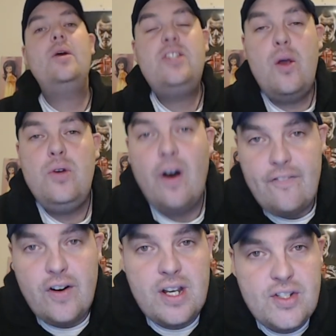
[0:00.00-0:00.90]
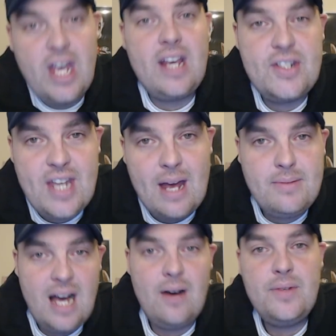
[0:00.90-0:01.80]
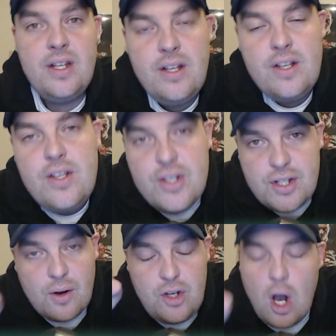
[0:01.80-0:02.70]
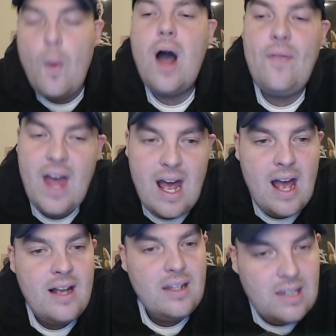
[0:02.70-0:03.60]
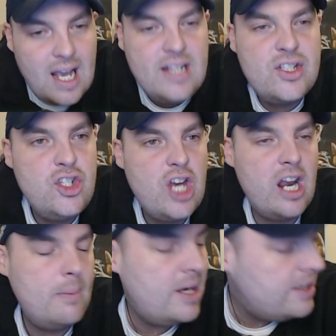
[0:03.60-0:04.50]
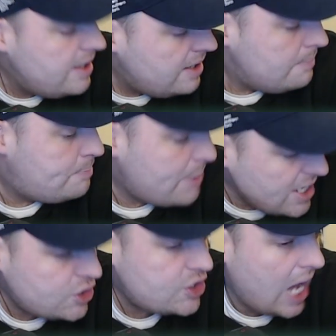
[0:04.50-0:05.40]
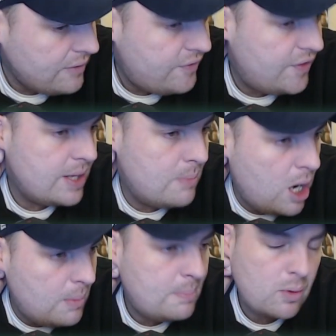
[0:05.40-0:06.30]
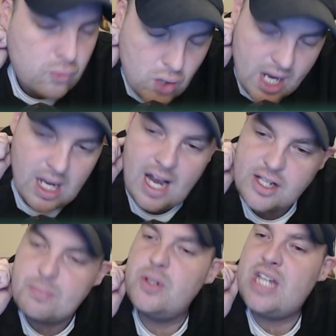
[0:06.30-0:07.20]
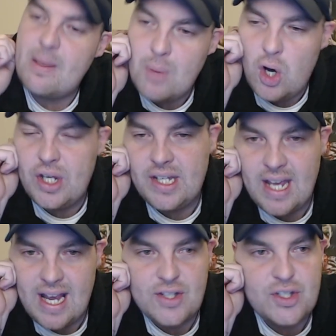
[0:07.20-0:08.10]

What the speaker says: do not fucking take a step down. So go out there, ladies and gentlemen. Be sad for the moment, but realise Monday morning hits